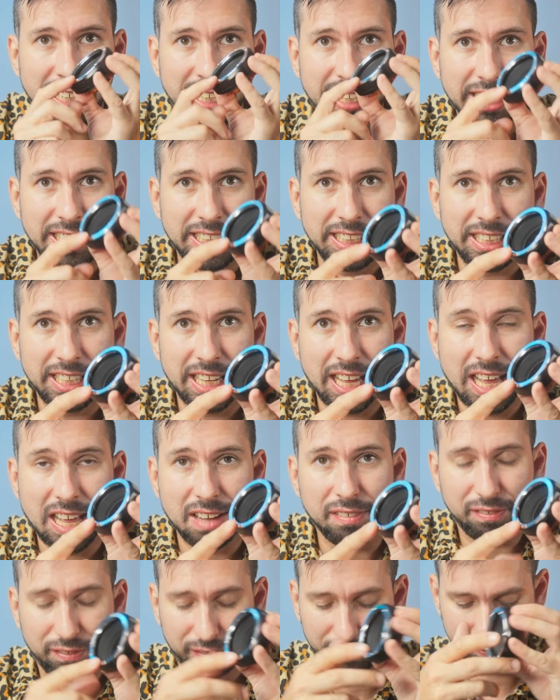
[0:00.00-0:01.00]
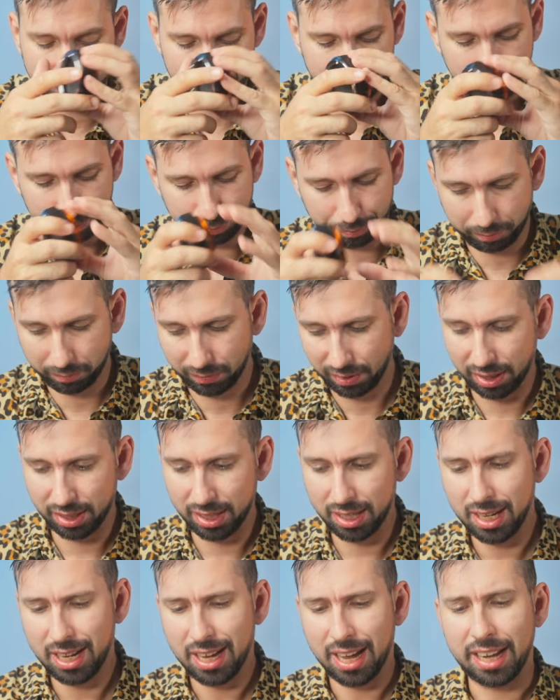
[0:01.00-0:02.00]
EF.
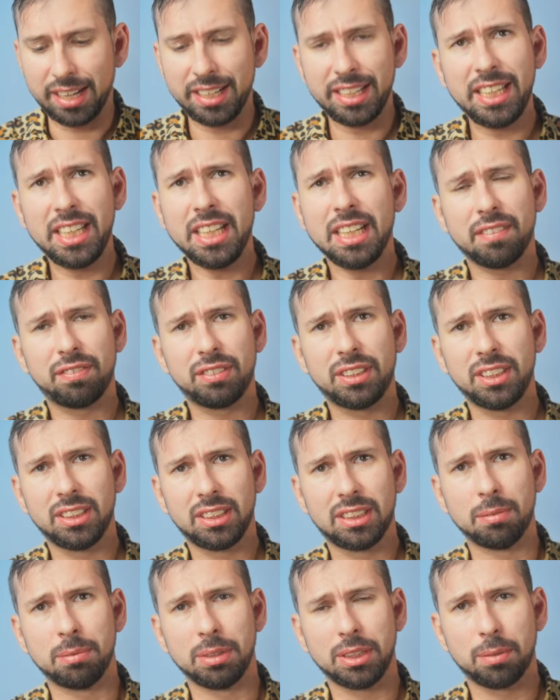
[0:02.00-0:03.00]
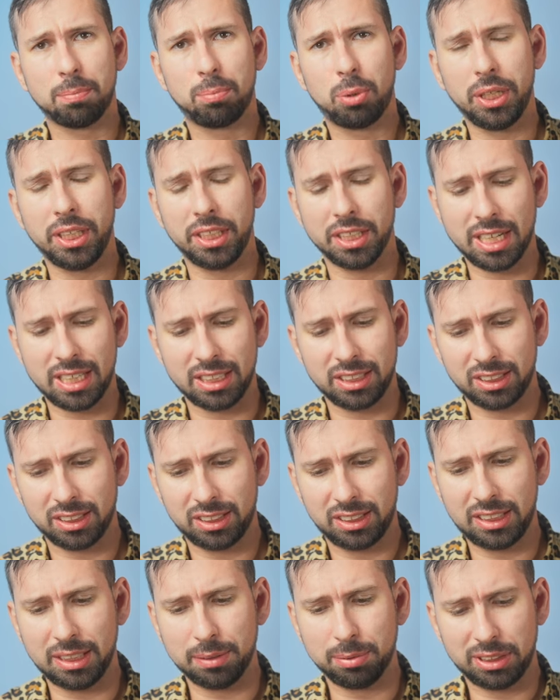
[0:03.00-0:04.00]
And the EF system is a pretty nice
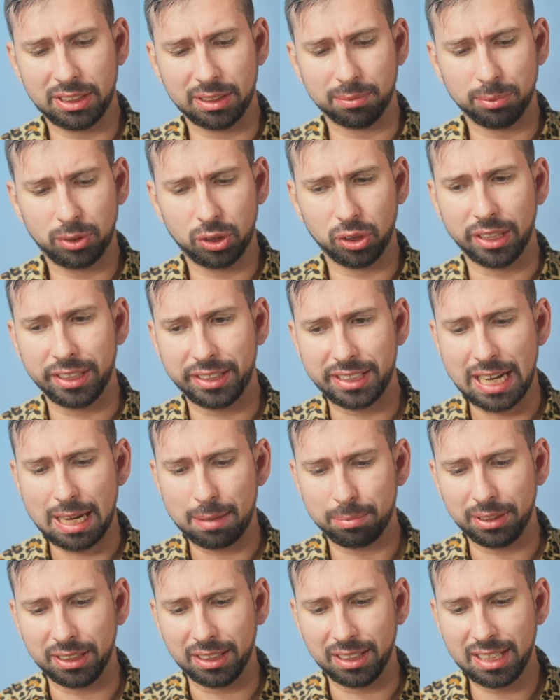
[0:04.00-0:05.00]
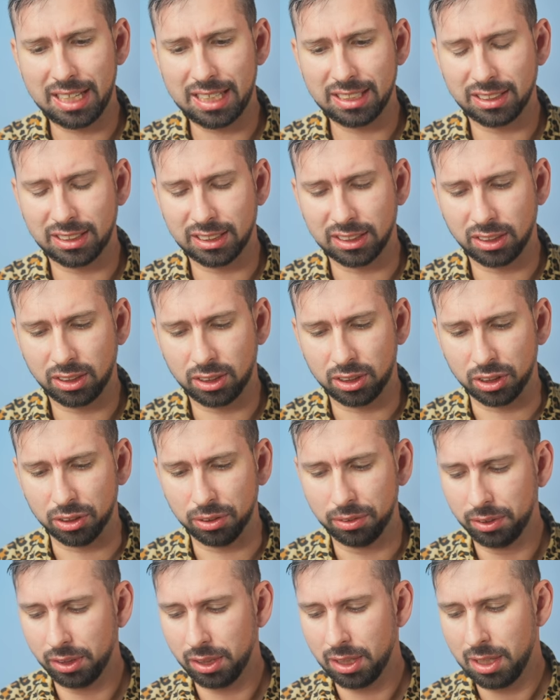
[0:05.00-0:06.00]
system to adapting lenses
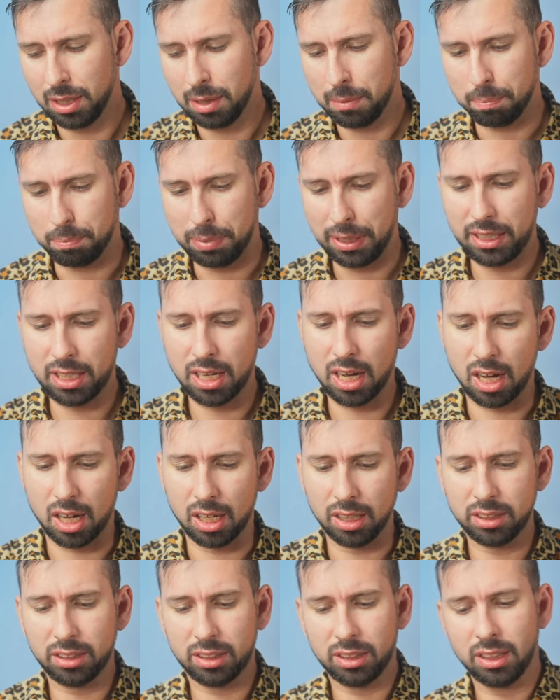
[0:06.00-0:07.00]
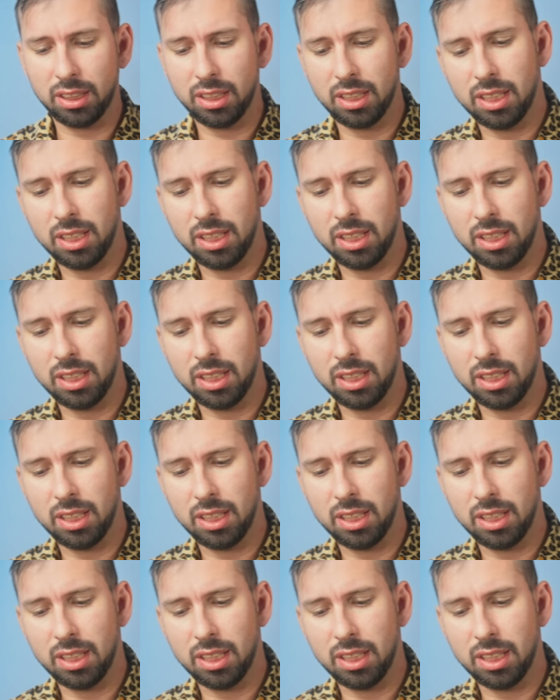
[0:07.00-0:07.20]
to, because